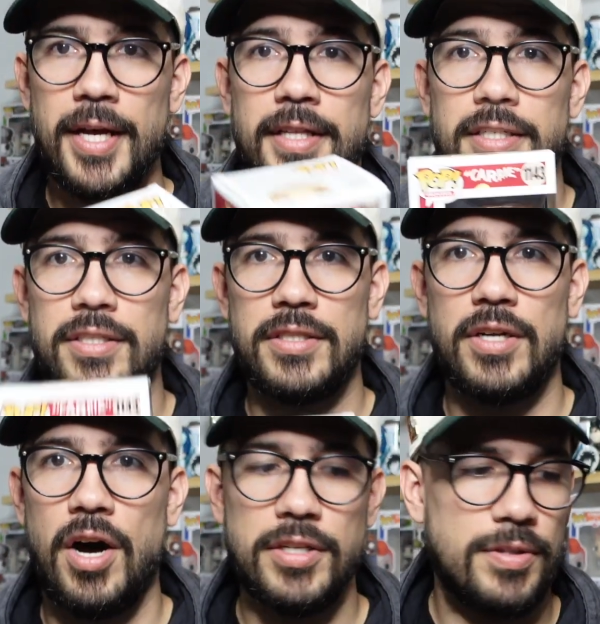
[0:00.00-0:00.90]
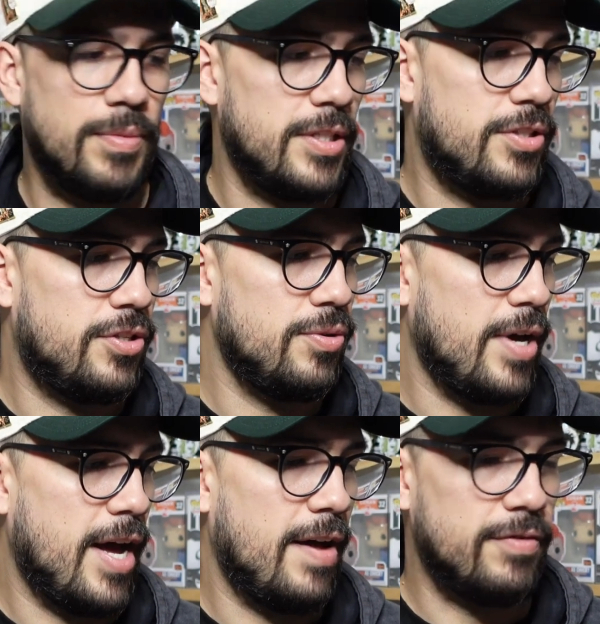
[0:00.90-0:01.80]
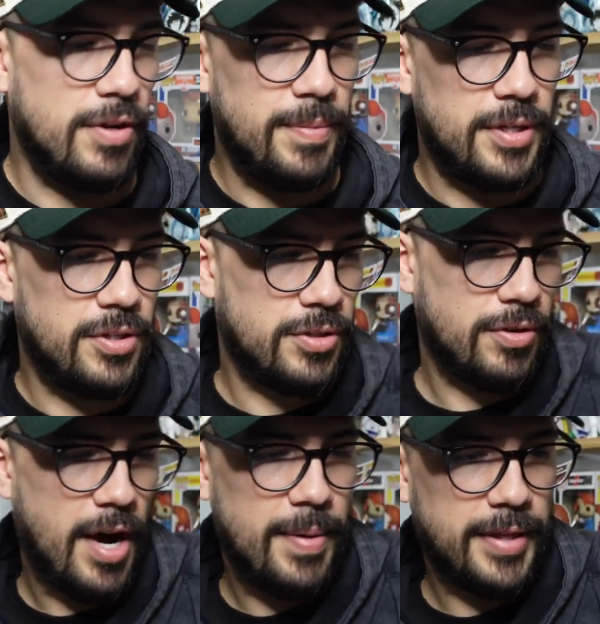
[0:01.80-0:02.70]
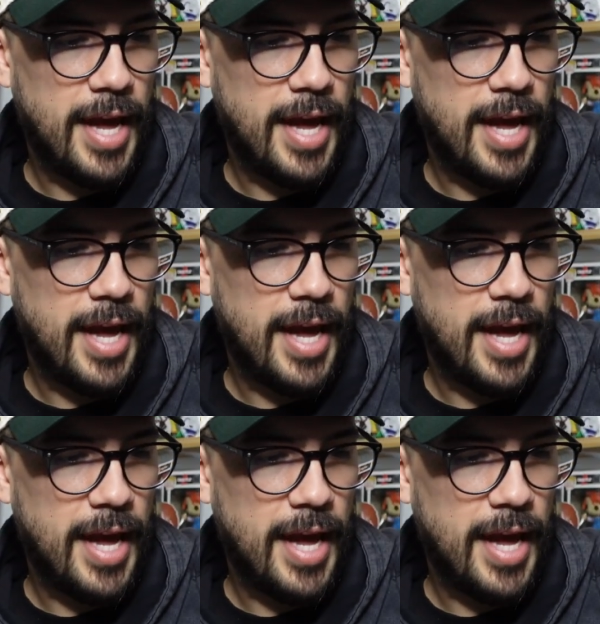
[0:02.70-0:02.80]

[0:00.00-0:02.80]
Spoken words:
This is an awesome one to have, so I made sure to grab it.